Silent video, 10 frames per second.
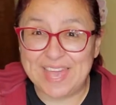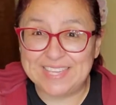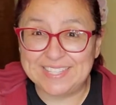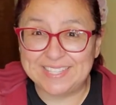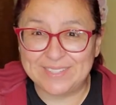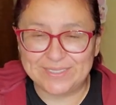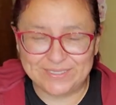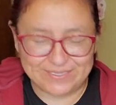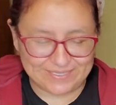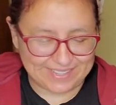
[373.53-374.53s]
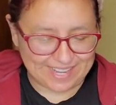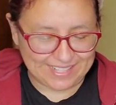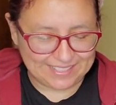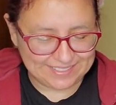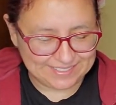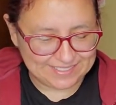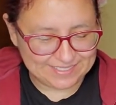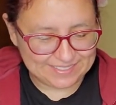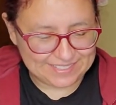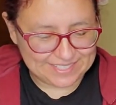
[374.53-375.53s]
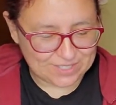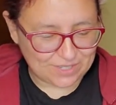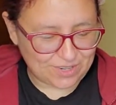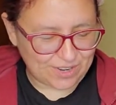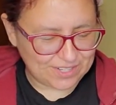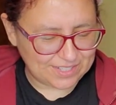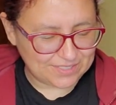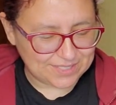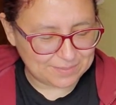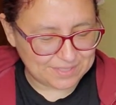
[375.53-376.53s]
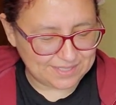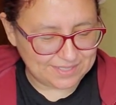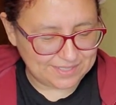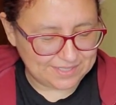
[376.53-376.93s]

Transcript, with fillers: Thank you. Okay. Is there a card in there or something?